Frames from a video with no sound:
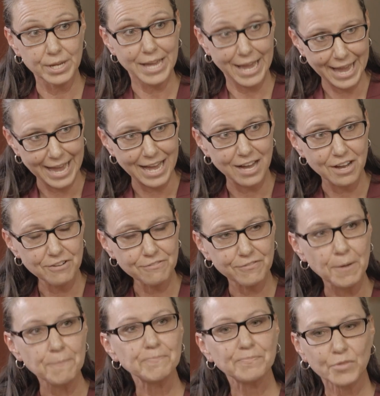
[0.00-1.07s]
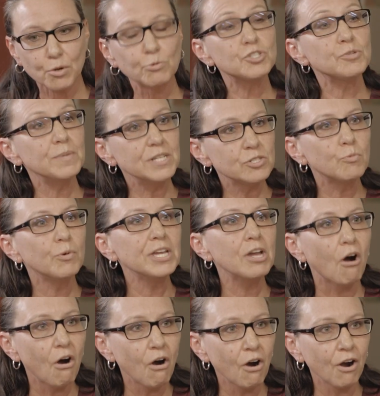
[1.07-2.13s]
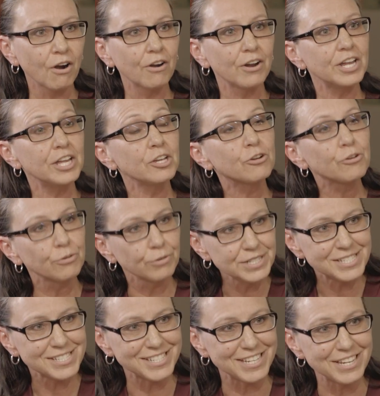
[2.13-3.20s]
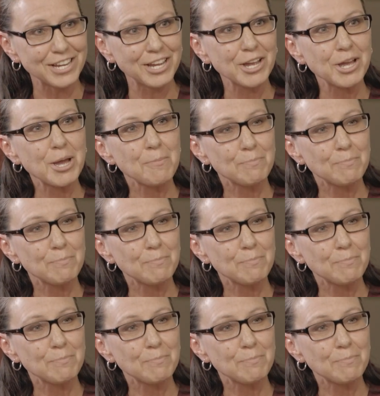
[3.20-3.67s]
we have, which means we are increasing